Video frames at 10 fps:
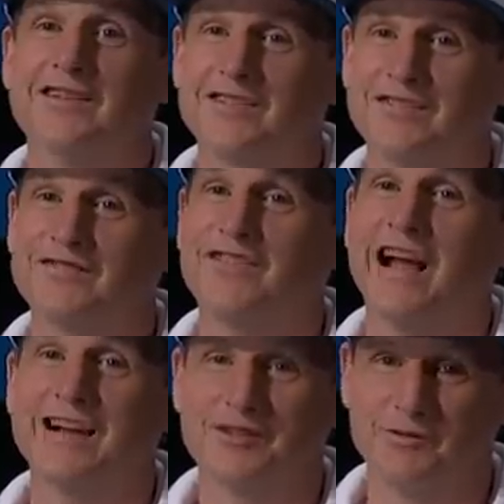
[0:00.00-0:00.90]
I, I,
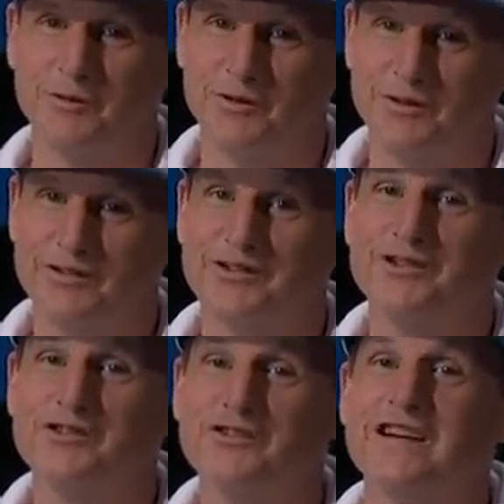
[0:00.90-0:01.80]
agree. So
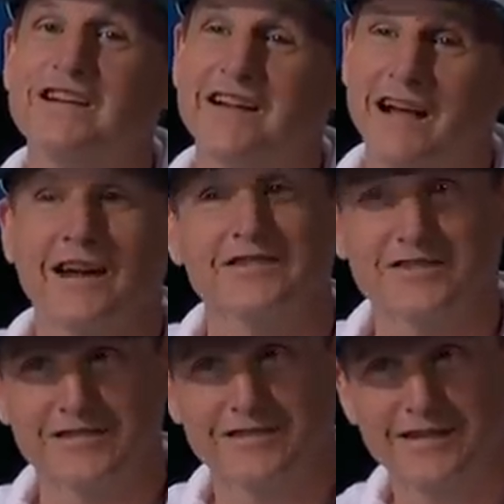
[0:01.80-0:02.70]
you take a guess.